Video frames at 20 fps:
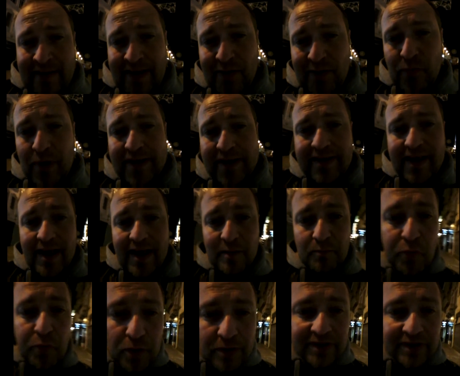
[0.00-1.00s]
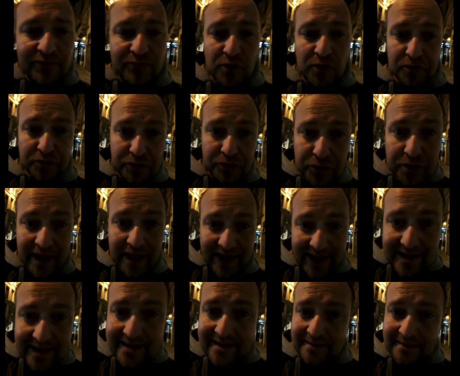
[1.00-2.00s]
And when they are booked for 2
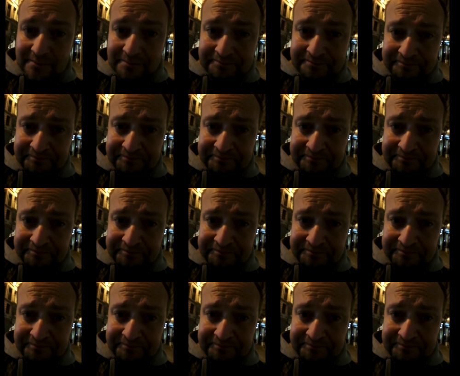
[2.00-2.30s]
days,